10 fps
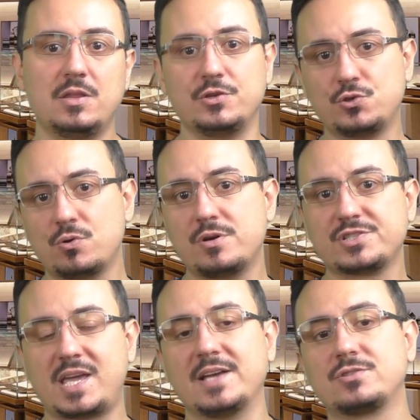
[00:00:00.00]
the
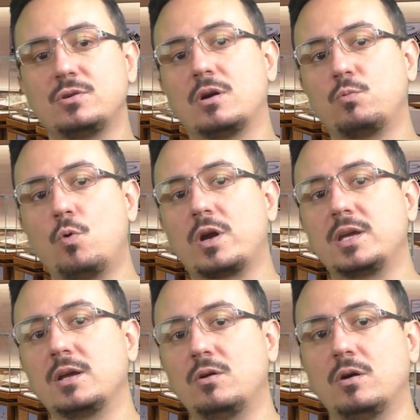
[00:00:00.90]
jurors can start
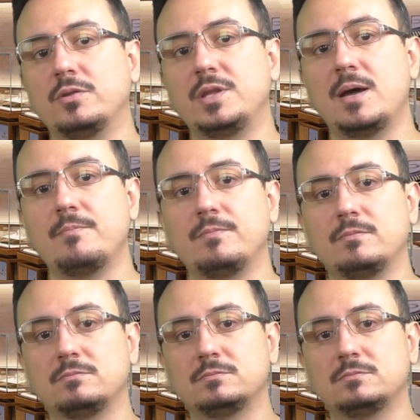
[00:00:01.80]
working on them